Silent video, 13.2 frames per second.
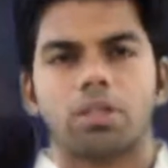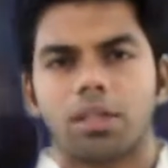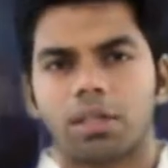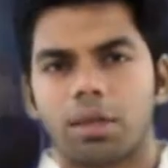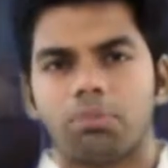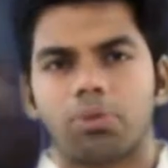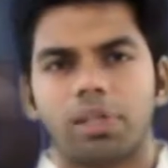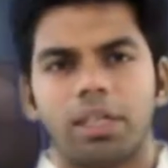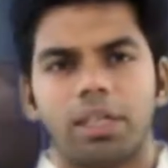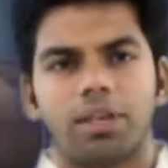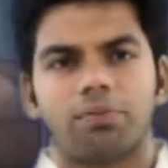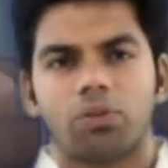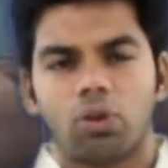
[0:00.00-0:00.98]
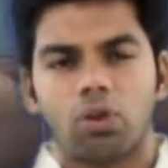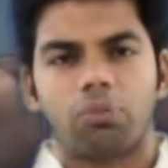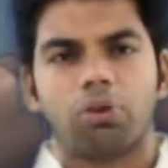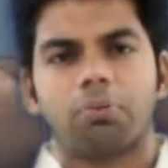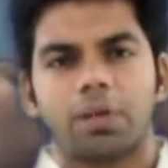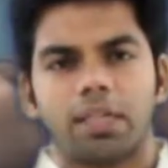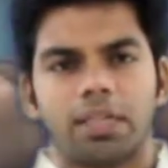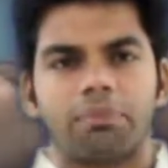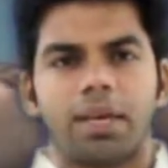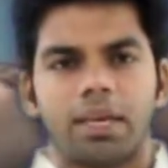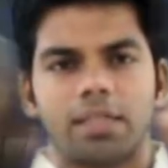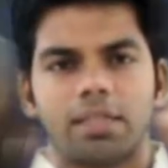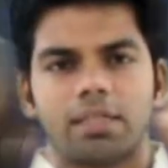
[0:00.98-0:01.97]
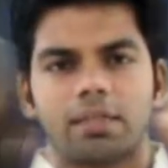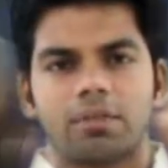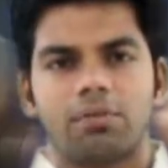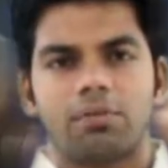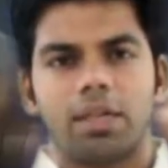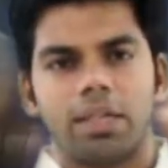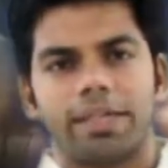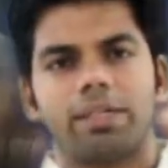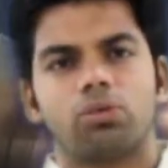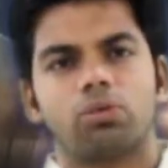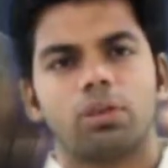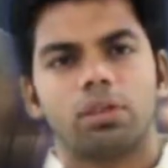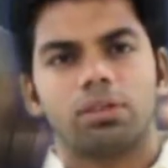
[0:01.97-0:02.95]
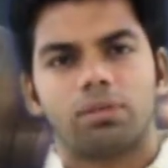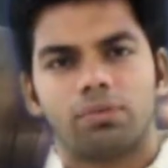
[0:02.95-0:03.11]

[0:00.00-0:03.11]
a component, if not properly balanced, will lead to the